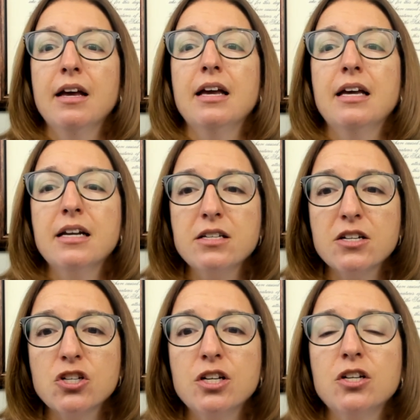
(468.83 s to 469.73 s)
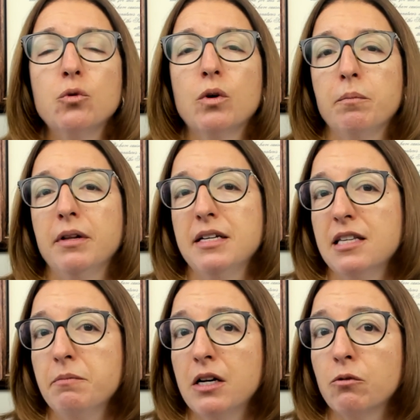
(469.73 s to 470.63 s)
In addition, you want to place
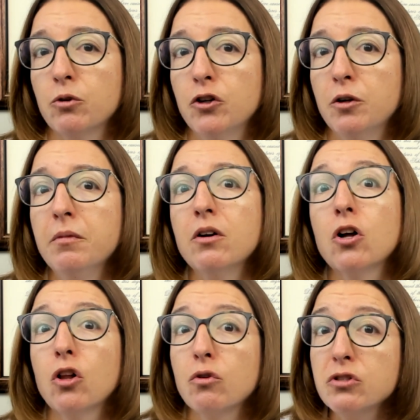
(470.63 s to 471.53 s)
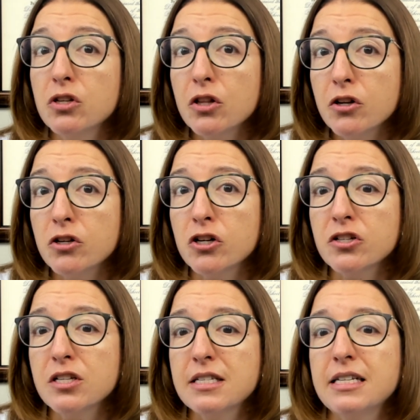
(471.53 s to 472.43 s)
them in a room close to the
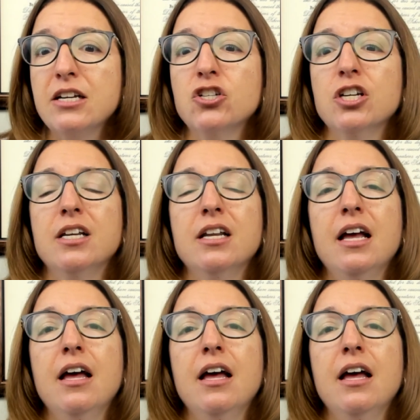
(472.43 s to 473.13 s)
nurse's station.